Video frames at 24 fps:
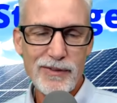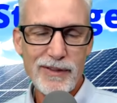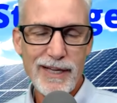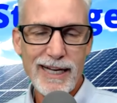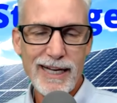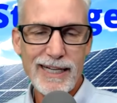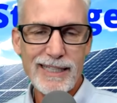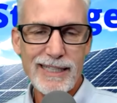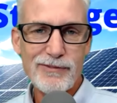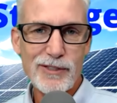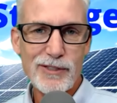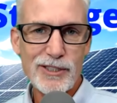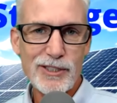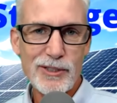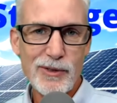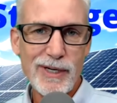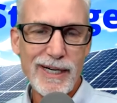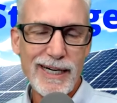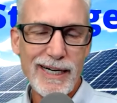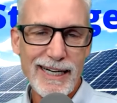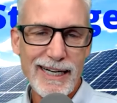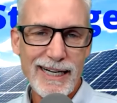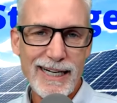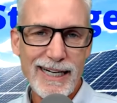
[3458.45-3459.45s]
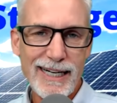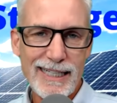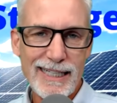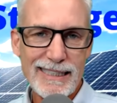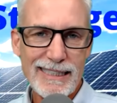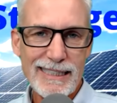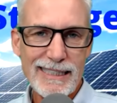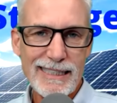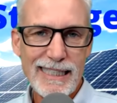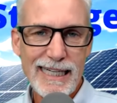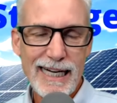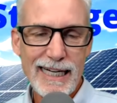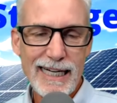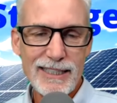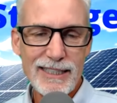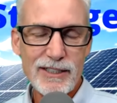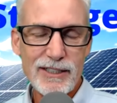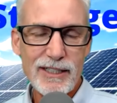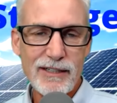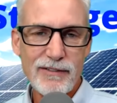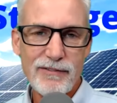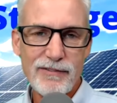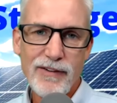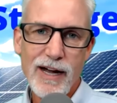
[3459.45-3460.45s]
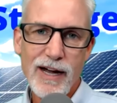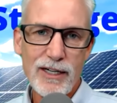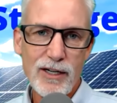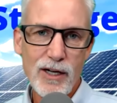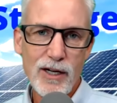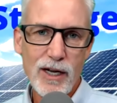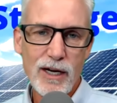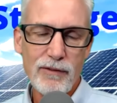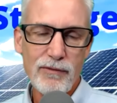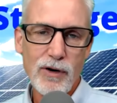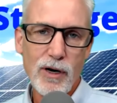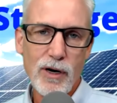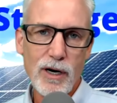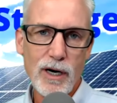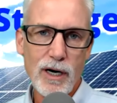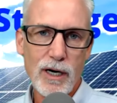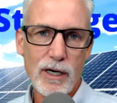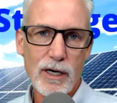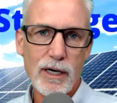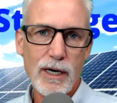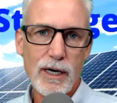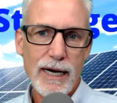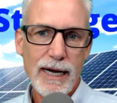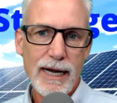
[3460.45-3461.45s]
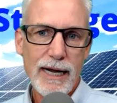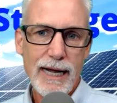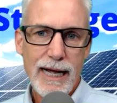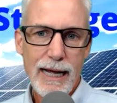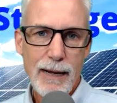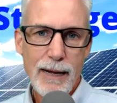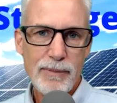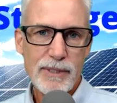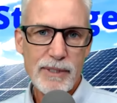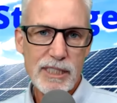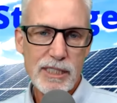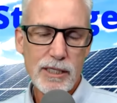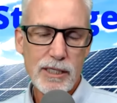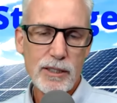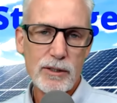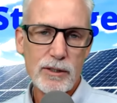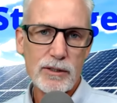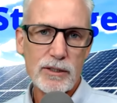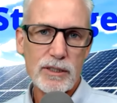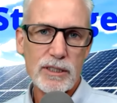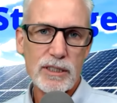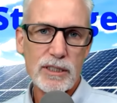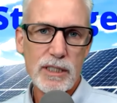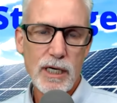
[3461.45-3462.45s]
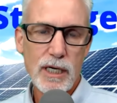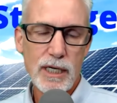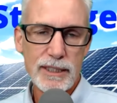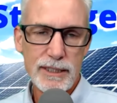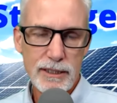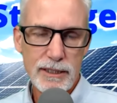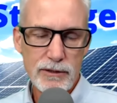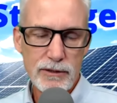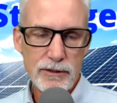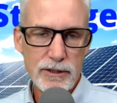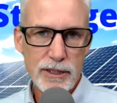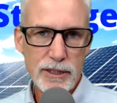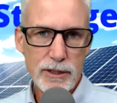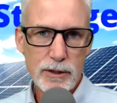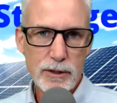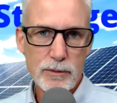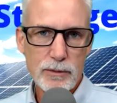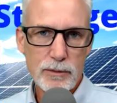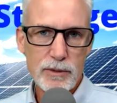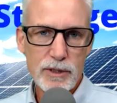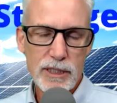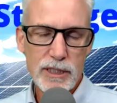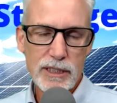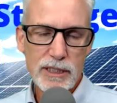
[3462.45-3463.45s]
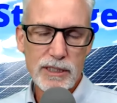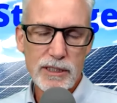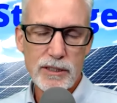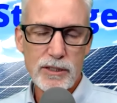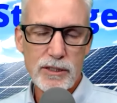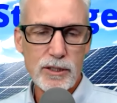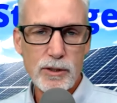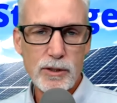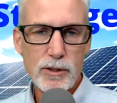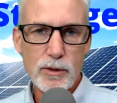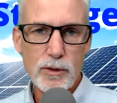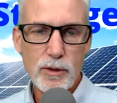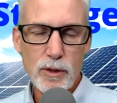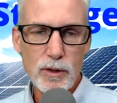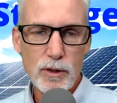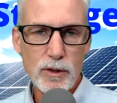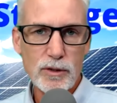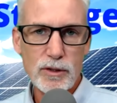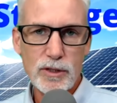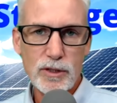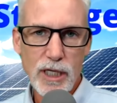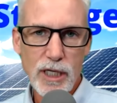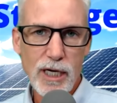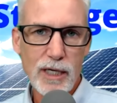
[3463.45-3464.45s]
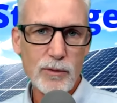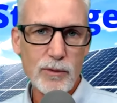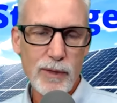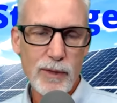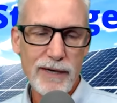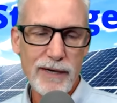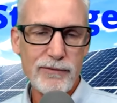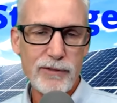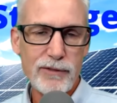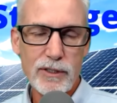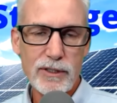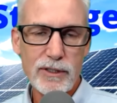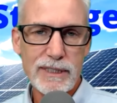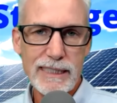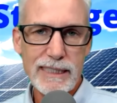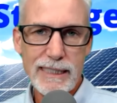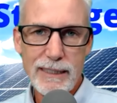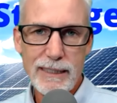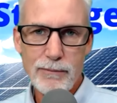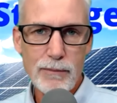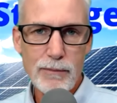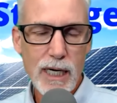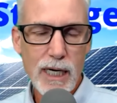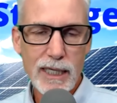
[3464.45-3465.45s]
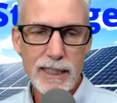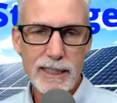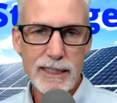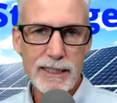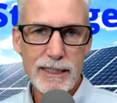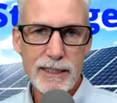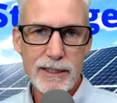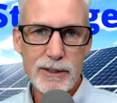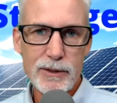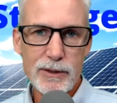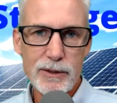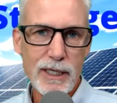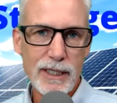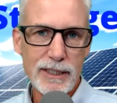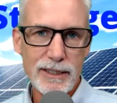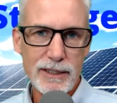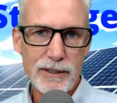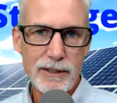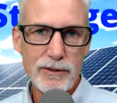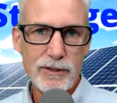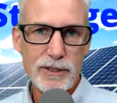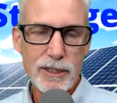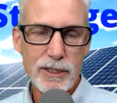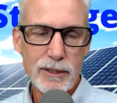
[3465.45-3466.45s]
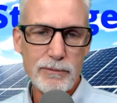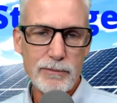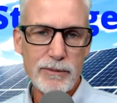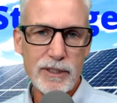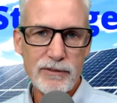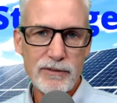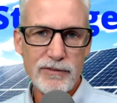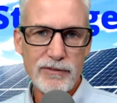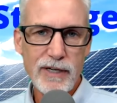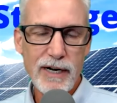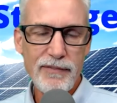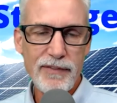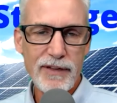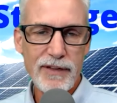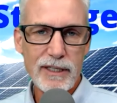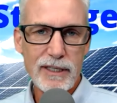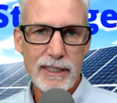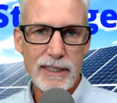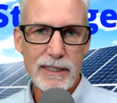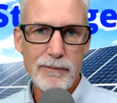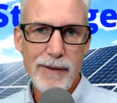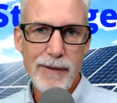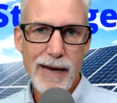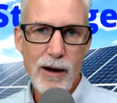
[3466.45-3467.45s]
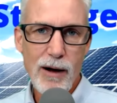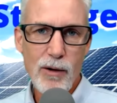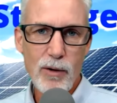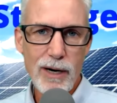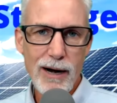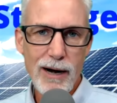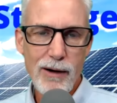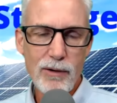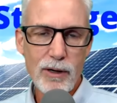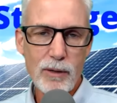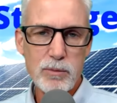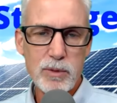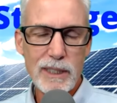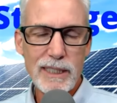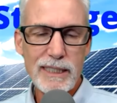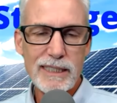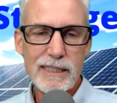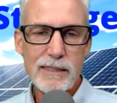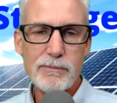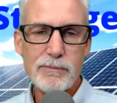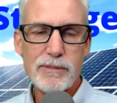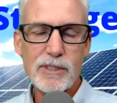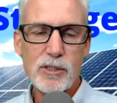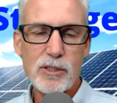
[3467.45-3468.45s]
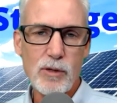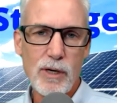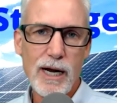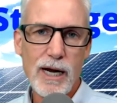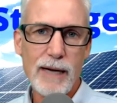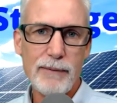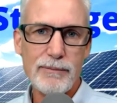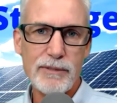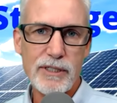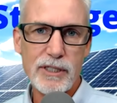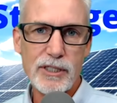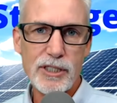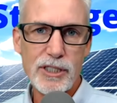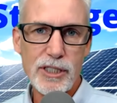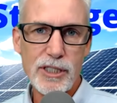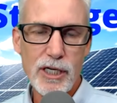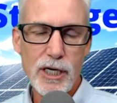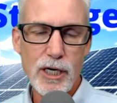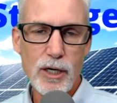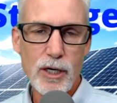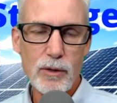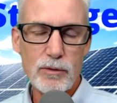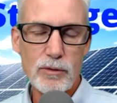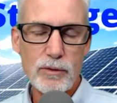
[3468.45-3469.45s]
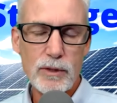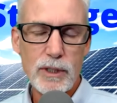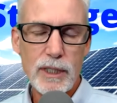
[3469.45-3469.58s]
Thanks for joining us. And you can find all of our episodes on YouTube. Just Google John Weaver, Tim Montague on YouTube. You'll find the Clean Power Hour. Please subscribe to the show.